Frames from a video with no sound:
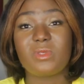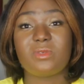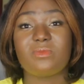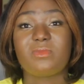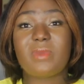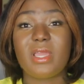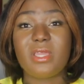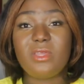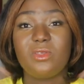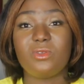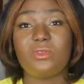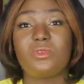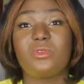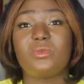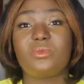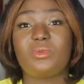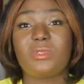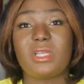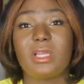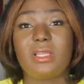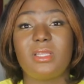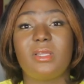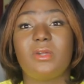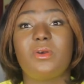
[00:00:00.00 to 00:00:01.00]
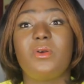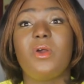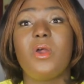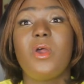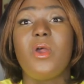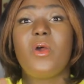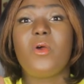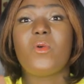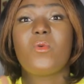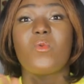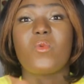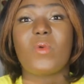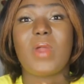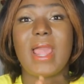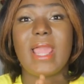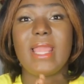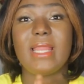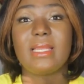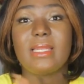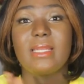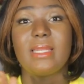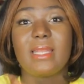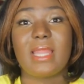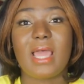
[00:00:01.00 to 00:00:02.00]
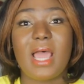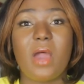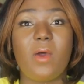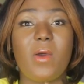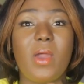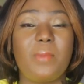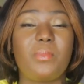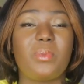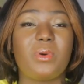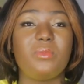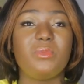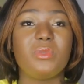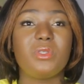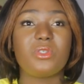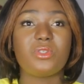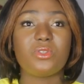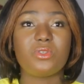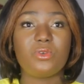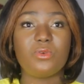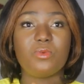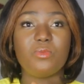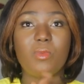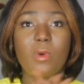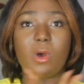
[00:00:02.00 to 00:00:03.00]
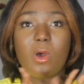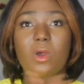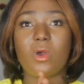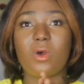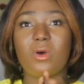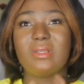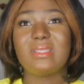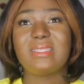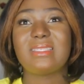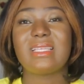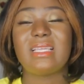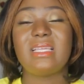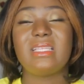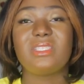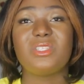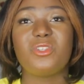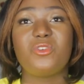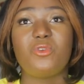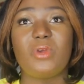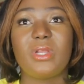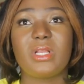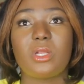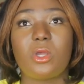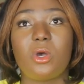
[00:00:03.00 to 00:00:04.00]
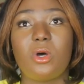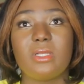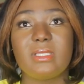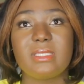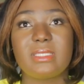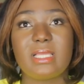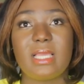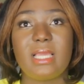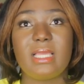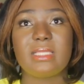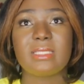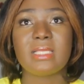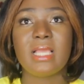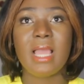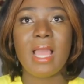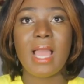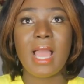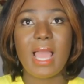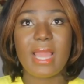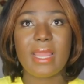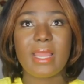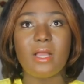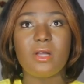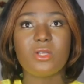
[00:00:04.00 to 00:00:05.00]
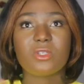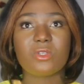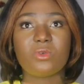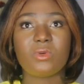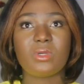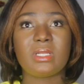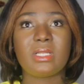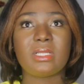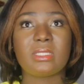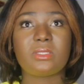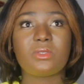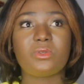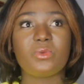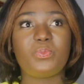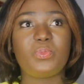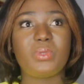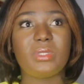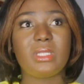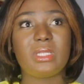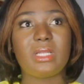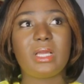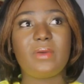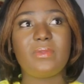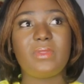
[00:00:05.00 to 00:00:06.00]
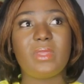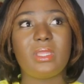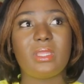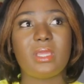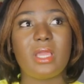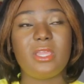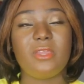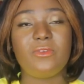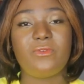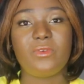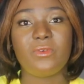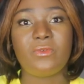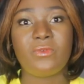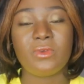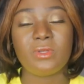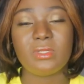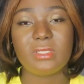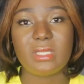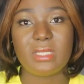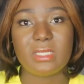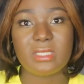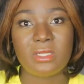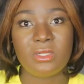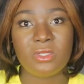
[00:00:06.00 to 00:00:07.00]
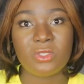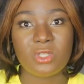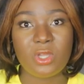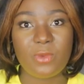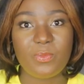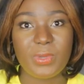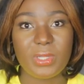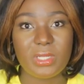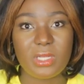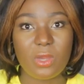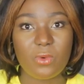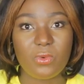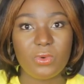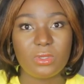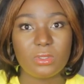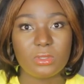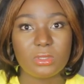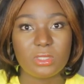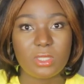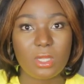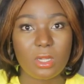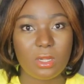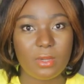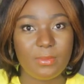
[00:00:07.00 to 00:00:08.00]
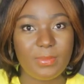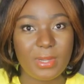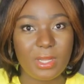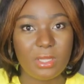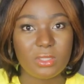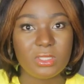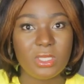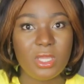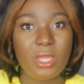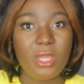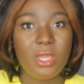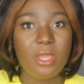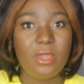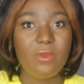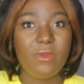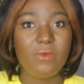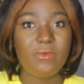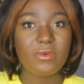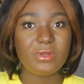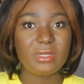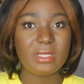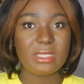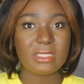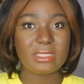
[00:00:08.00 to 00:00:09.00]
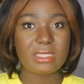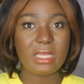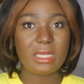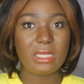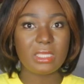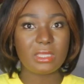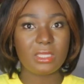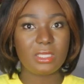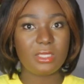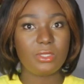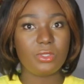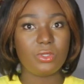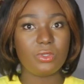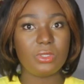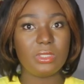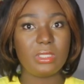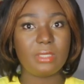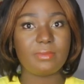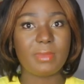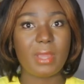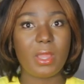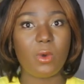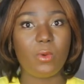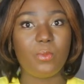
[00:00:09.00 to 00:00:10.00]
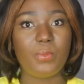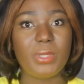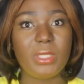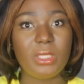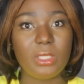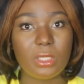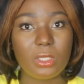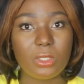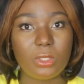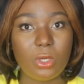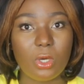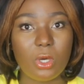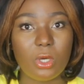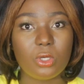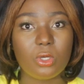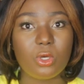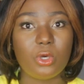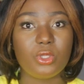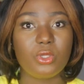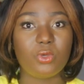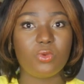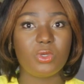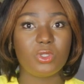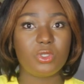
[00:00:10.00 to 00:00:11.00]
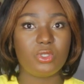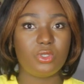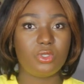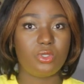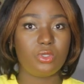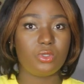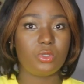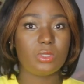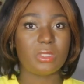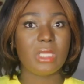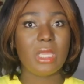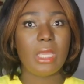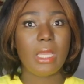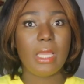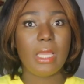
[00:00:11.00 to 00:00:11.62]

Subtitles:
to my YouTube channel right now. I promise you more content, great content. And I also wanted to put it out there that if you feel there is any topic that we could talk about, if you feel there's anything you need my opinion on, or you want to use